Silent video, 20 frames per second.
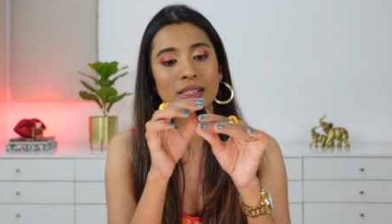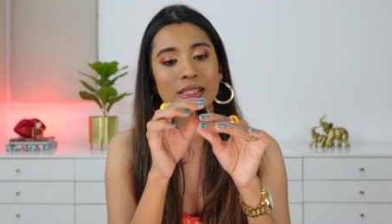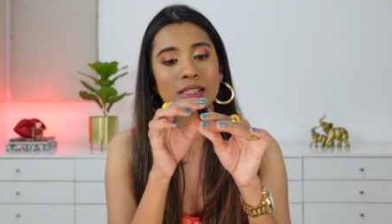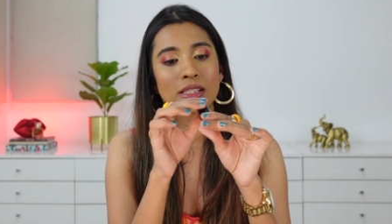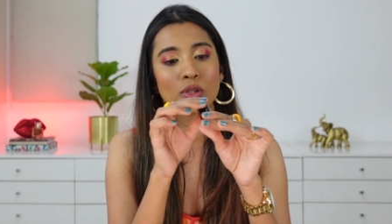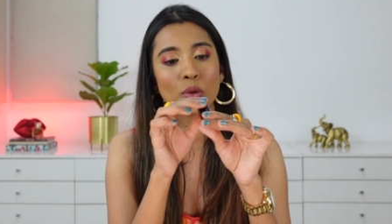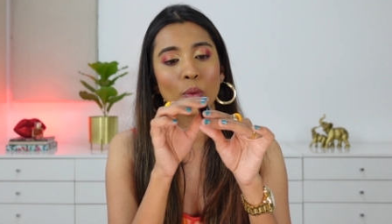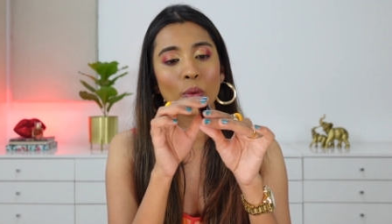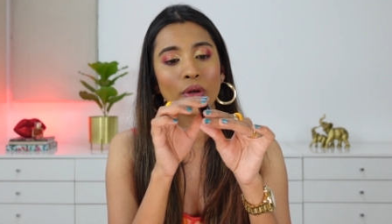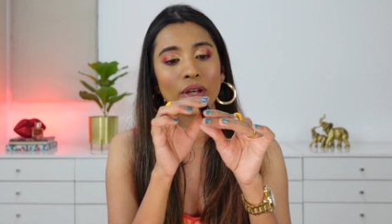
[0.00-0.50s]

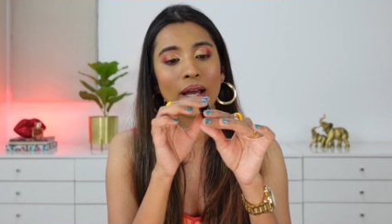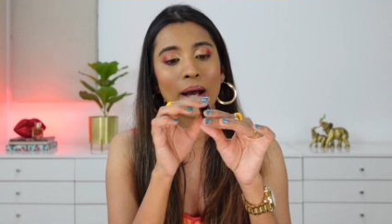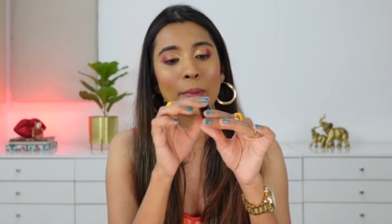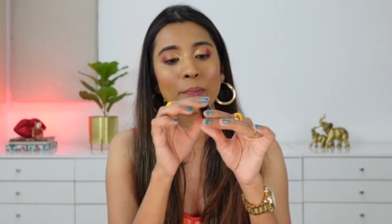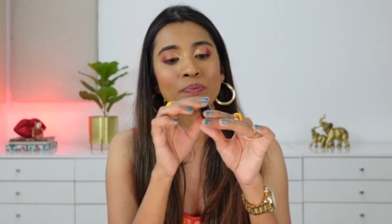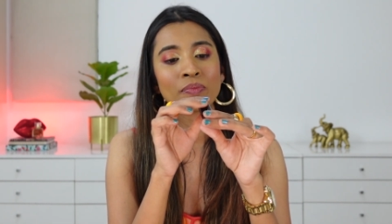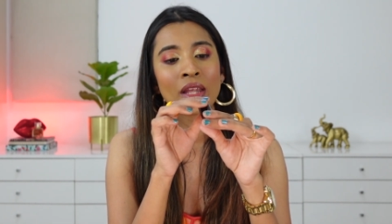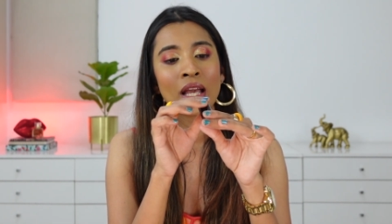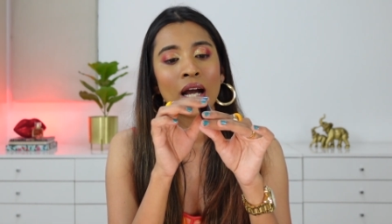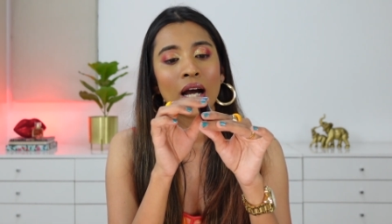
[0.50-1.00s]
So yeah,
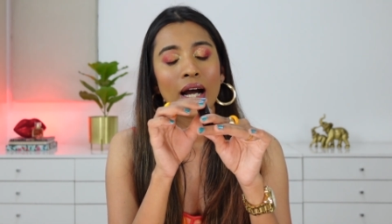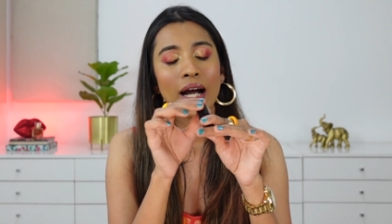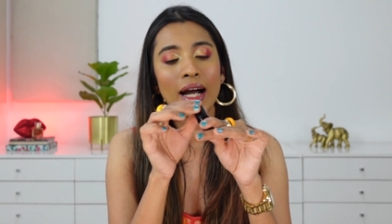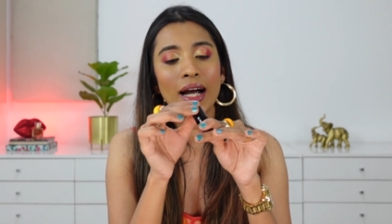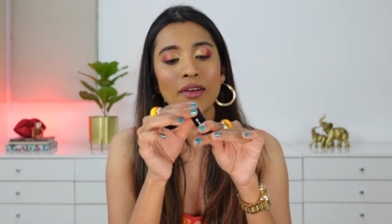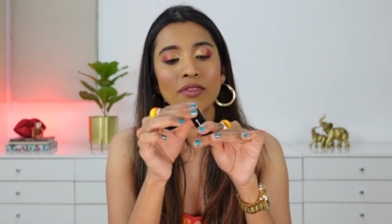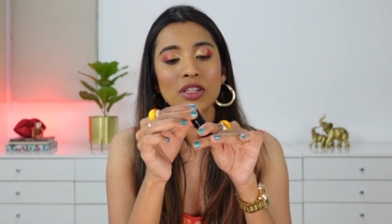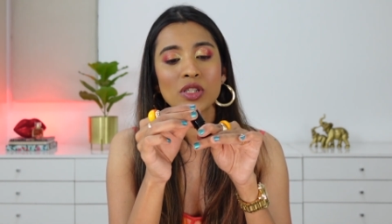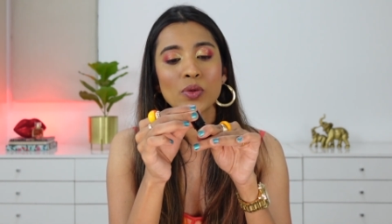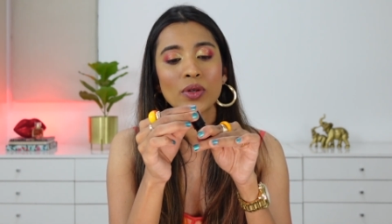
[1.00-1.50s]
I
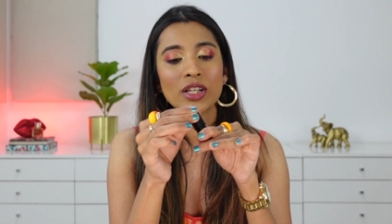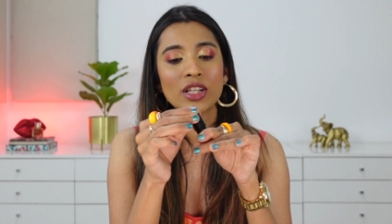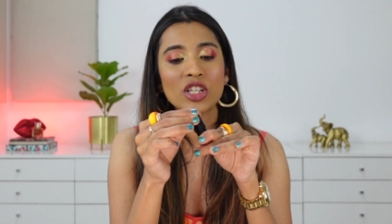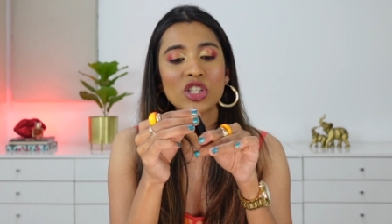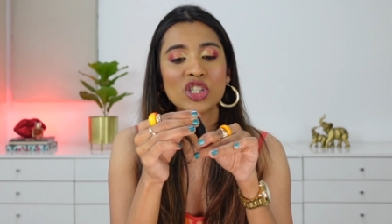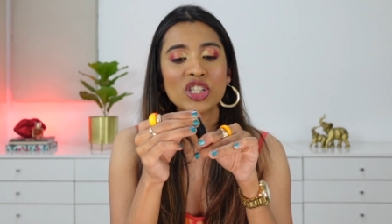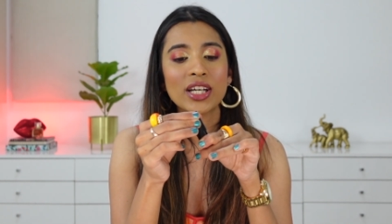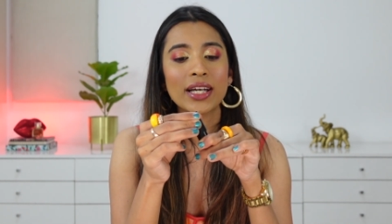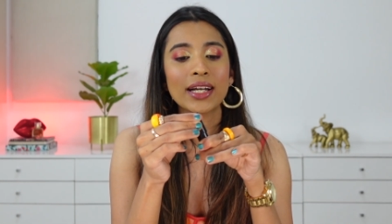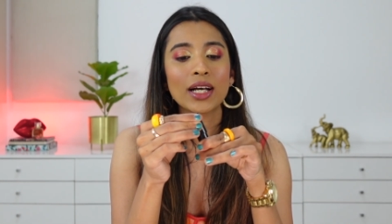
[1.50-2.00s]
have this one in the
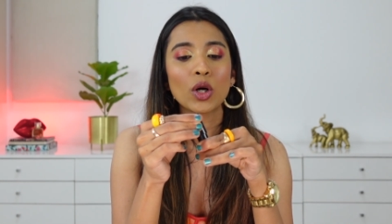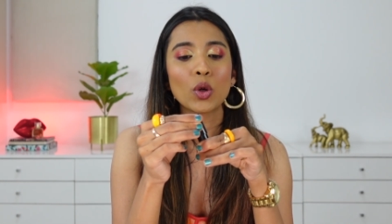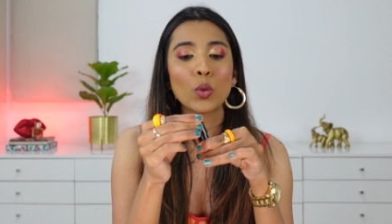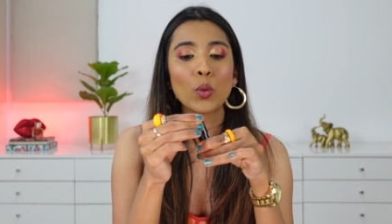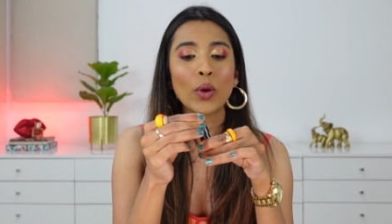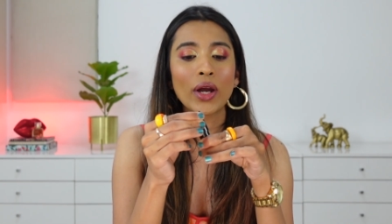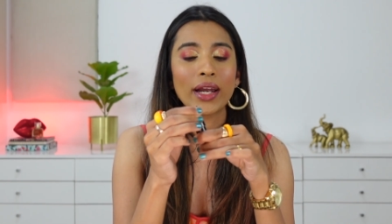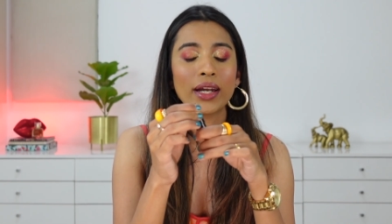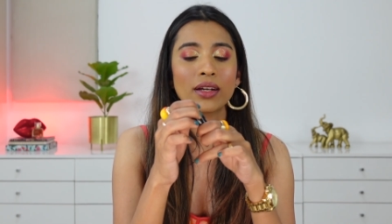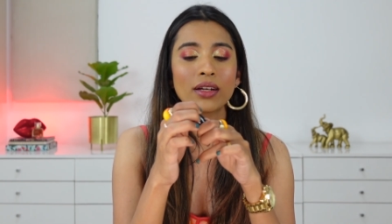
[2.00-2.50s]
shade
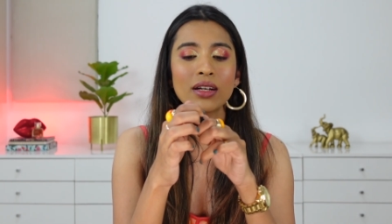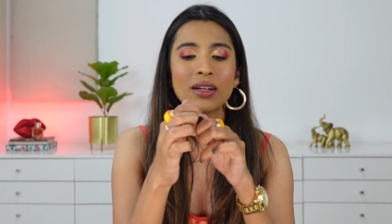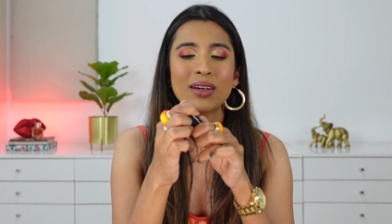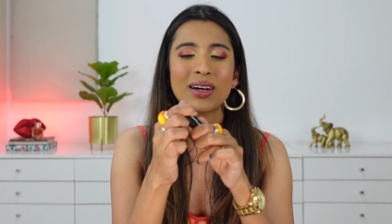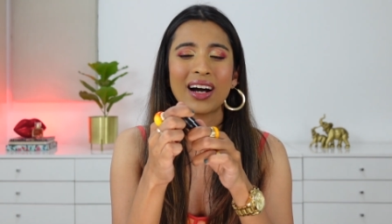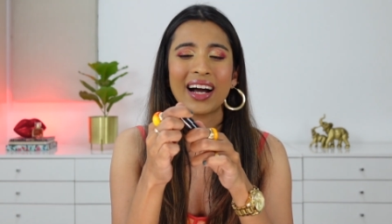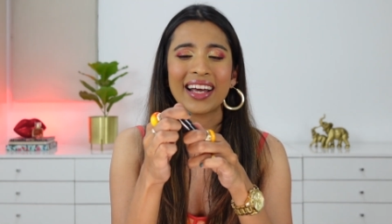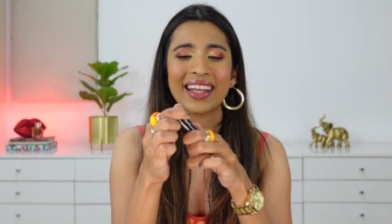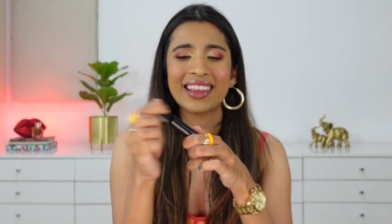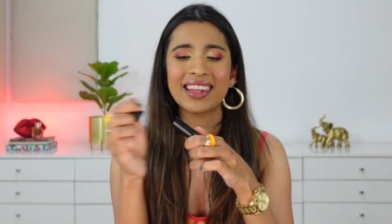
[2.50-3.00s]
Awaited.
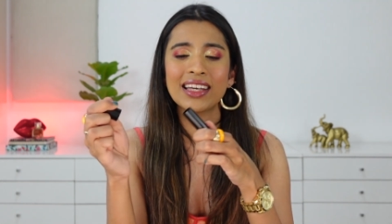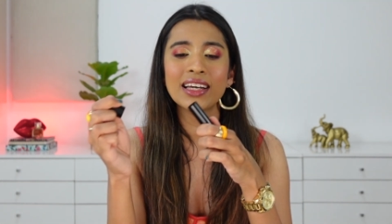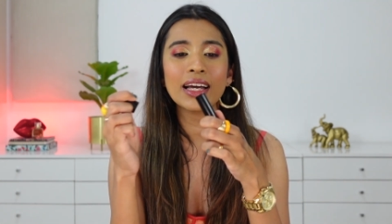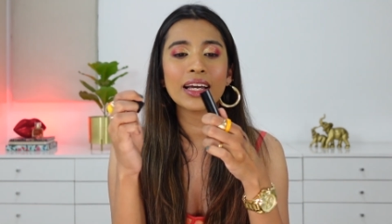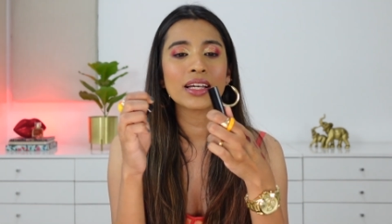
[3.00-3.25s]
I think I